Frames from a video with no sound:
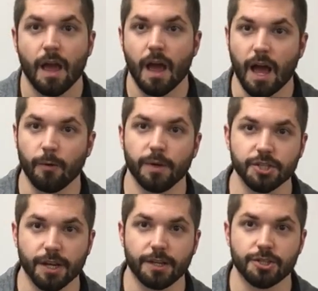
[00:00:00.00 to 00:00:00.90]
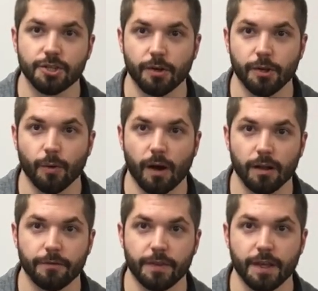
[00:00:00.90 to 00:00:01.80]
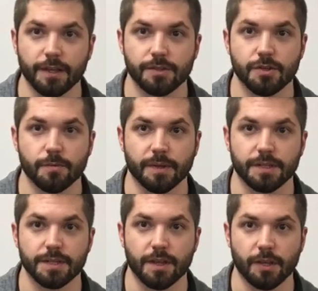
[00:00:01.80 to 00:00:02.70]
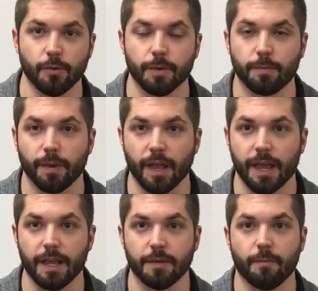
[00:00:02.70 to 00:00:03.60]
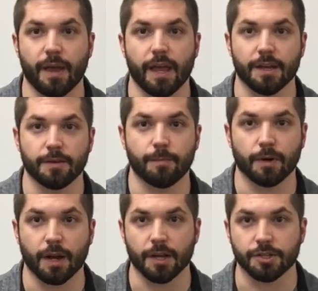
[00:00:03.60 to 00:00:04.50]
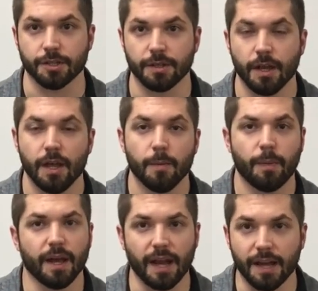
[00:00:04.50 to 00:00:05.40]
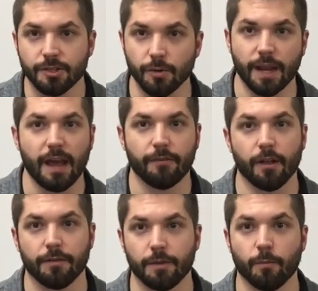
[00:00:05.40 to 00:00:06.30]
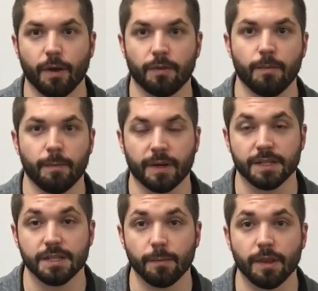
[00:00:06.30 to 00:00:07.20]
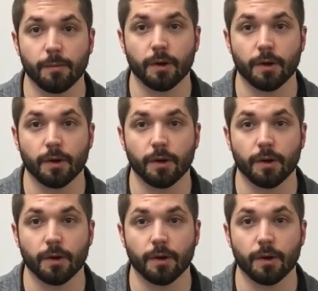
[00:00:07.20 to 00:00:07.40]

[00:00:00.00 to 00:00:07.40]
I wish I could show you all of the instruments that you would play in band percussion, but I don't have all of them with me because some of them are